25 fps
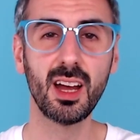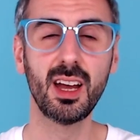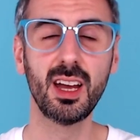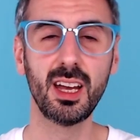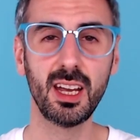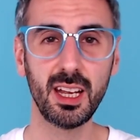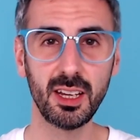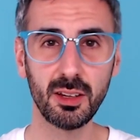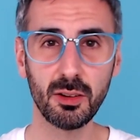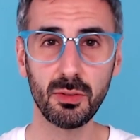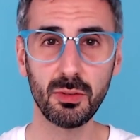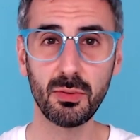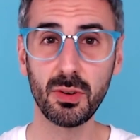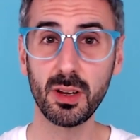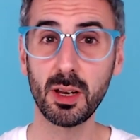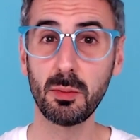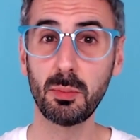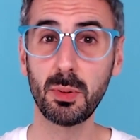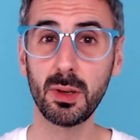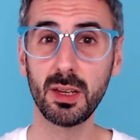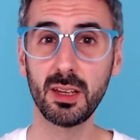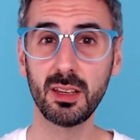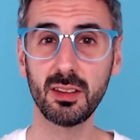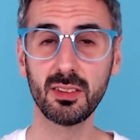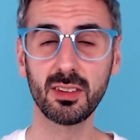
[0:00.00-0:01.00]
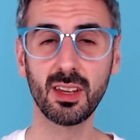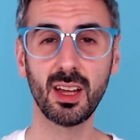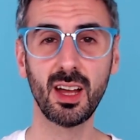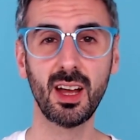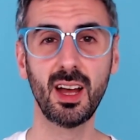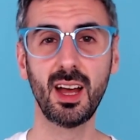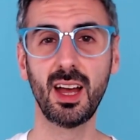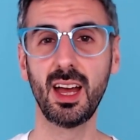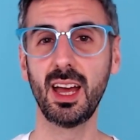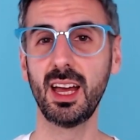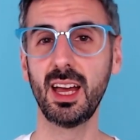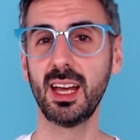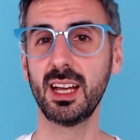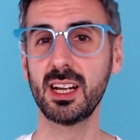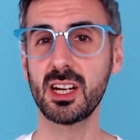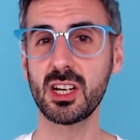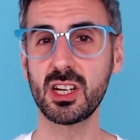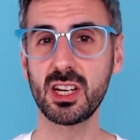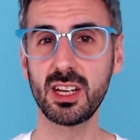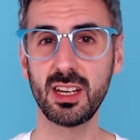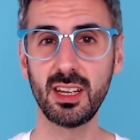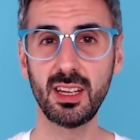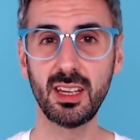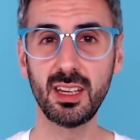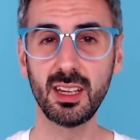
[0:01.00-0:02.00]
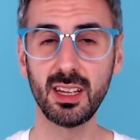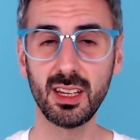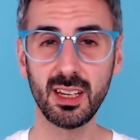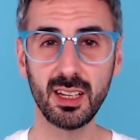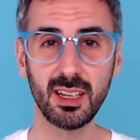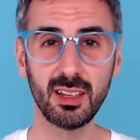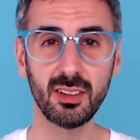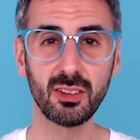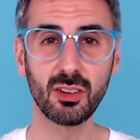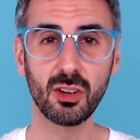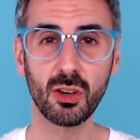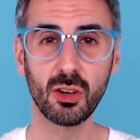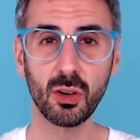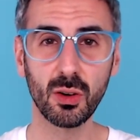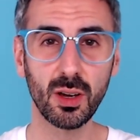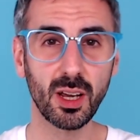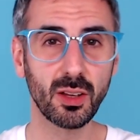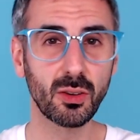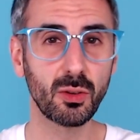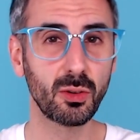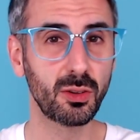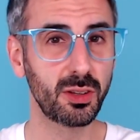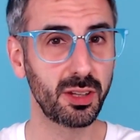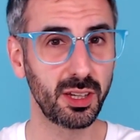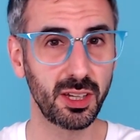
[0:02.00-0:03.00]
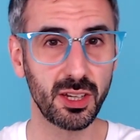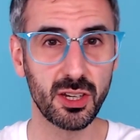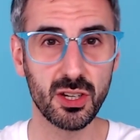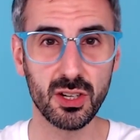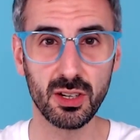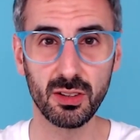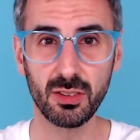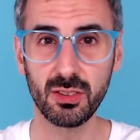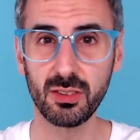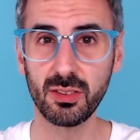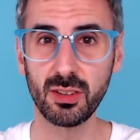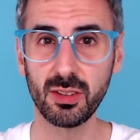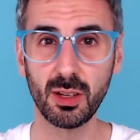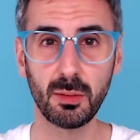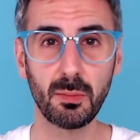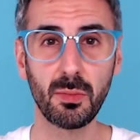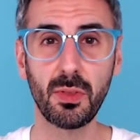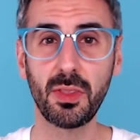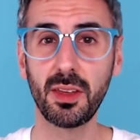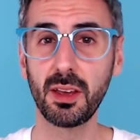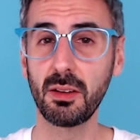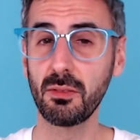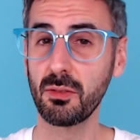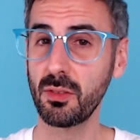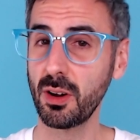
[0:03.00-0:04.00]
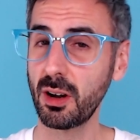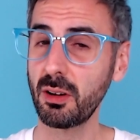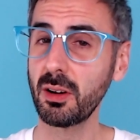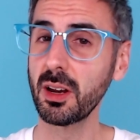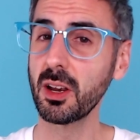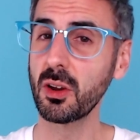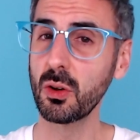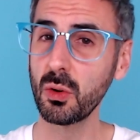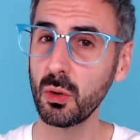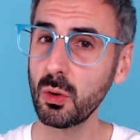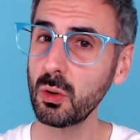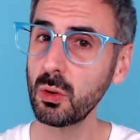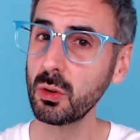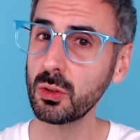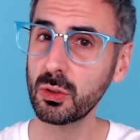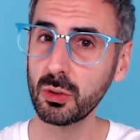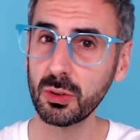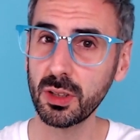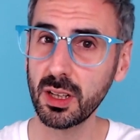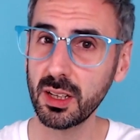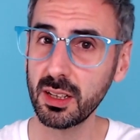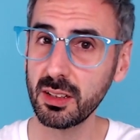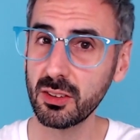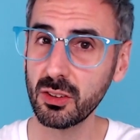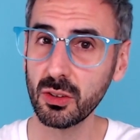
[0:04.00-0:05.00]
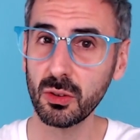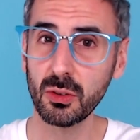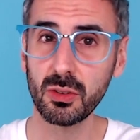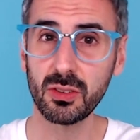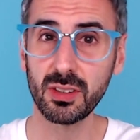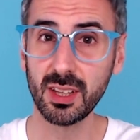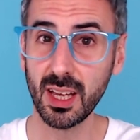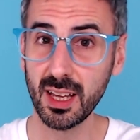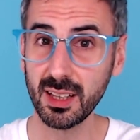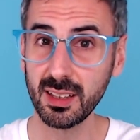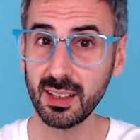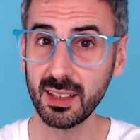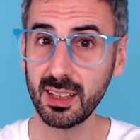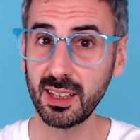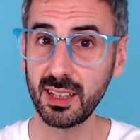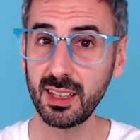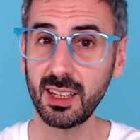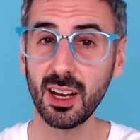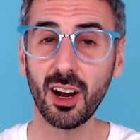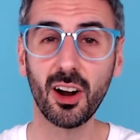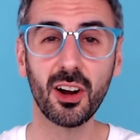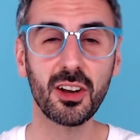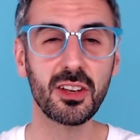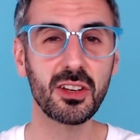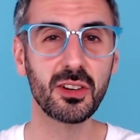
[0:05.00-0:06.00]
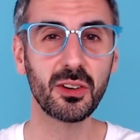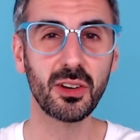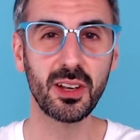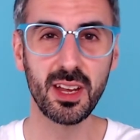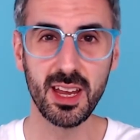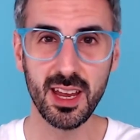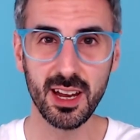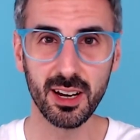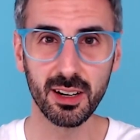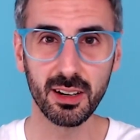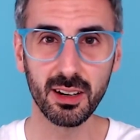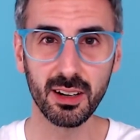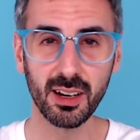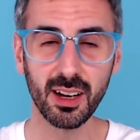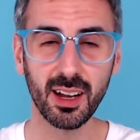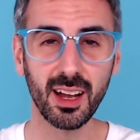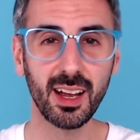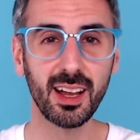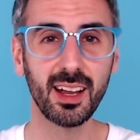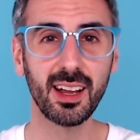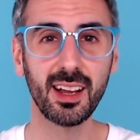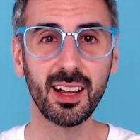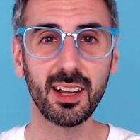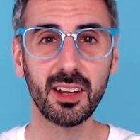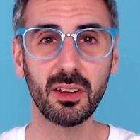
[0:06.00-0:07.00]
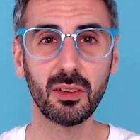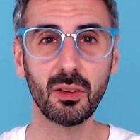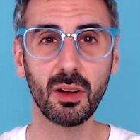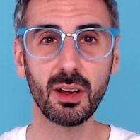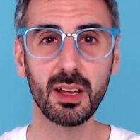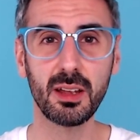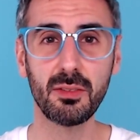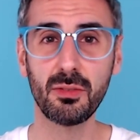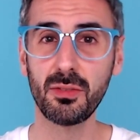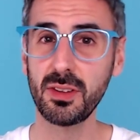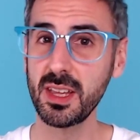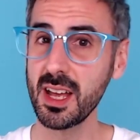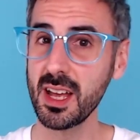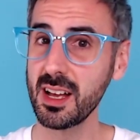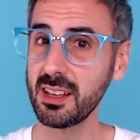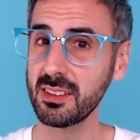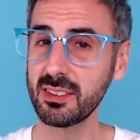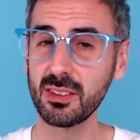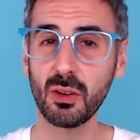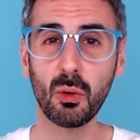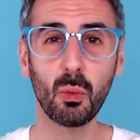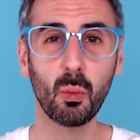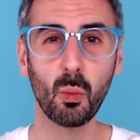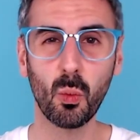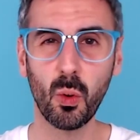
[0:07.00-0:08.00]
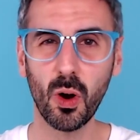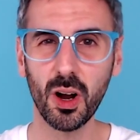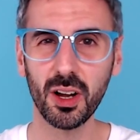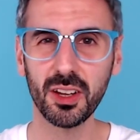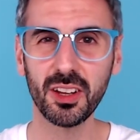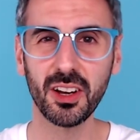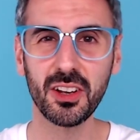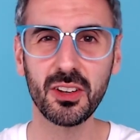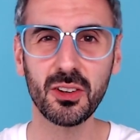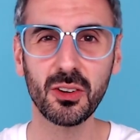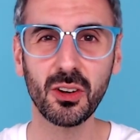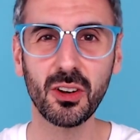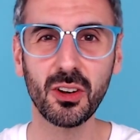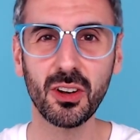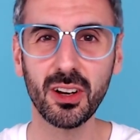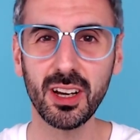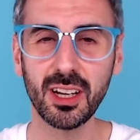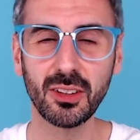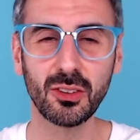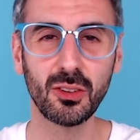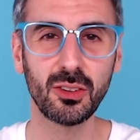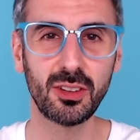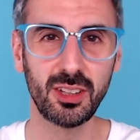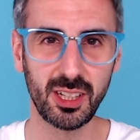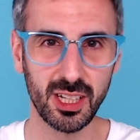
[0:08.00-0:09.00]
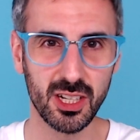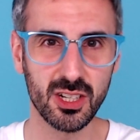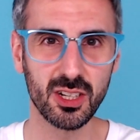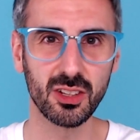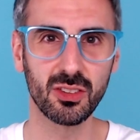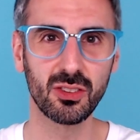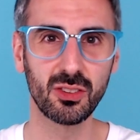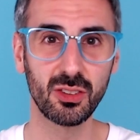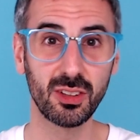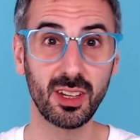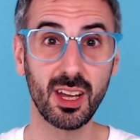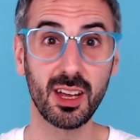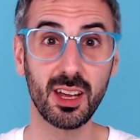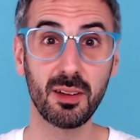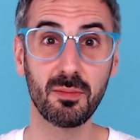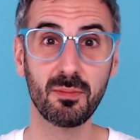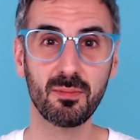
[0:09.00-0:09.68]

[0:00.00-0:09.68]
in the Philippines, and she is going to teach us something very cool today. So Sandee, are you here? And if yes, what are you going to teach us today?